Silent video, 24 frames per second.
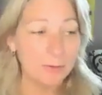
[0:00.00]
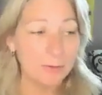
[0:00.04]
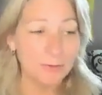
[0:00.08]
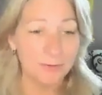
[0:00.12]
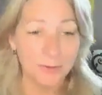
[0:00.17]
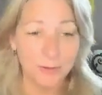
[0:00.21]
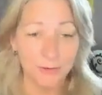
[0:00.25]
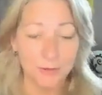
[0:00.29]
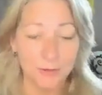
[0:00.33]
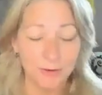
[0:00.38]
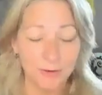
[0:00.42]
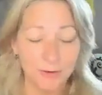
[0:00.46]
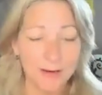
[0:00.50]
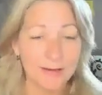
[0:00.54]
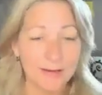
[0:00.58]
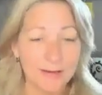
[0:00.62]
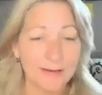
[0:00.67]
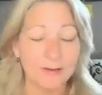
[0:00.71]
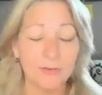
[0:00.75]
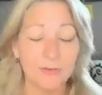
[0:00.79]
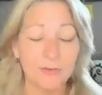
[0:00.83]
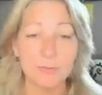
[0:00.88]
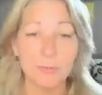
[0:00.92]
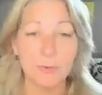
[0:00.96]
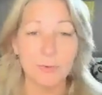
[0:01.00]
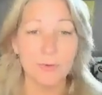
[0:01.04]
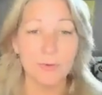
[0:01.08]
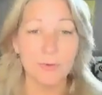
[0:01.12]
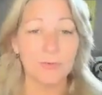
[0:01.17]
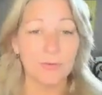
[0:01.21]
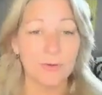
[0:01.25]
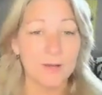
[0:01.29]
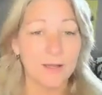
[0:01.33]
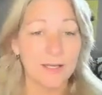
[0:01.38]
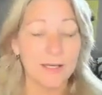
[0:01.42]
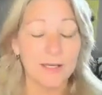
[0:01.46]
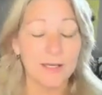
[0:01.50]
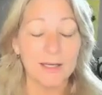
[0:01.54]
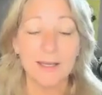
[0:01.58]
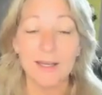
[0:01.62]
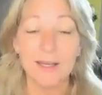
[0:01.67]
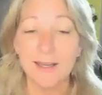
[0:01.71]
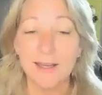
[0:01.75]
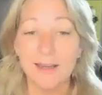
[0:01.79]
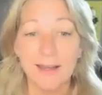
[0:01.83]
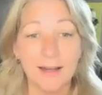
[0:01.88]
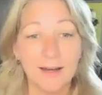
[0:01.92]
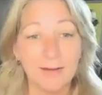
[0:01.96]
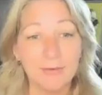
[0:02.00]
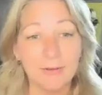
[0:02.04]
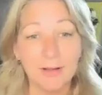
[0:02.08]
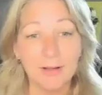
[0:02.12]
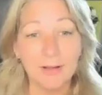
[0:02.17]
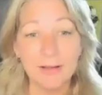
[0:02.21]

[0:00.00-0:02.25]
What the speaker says: feel great as you move in? And I feel